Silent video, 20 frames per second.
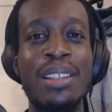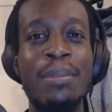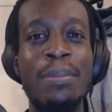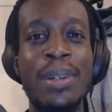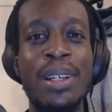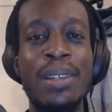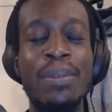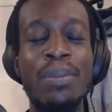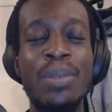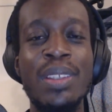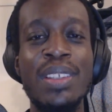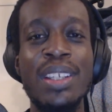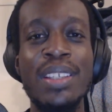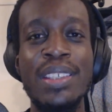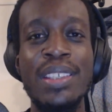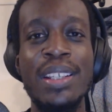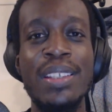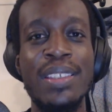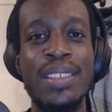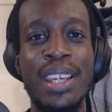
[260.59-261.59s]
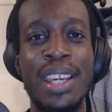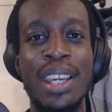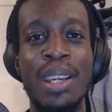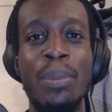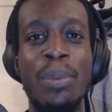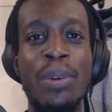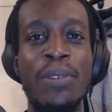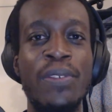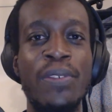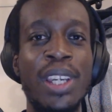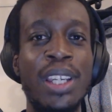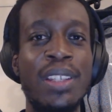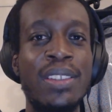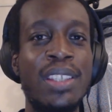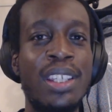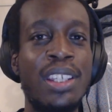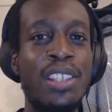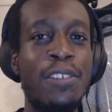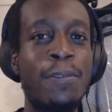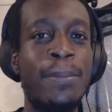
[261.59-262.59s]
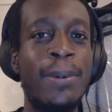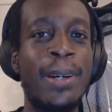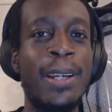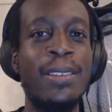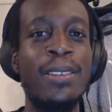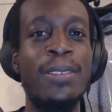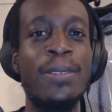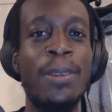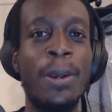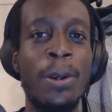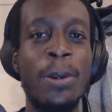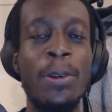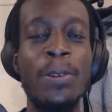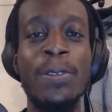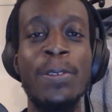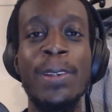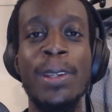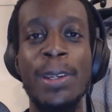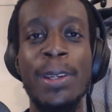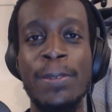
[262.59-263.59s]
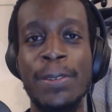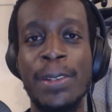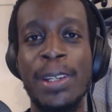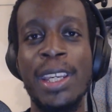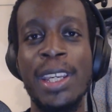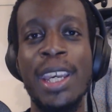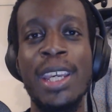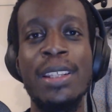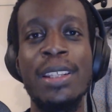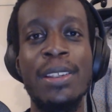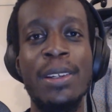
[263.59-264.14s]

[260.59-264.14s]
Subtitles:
But it's as they say, with things that you've practiced over and over again,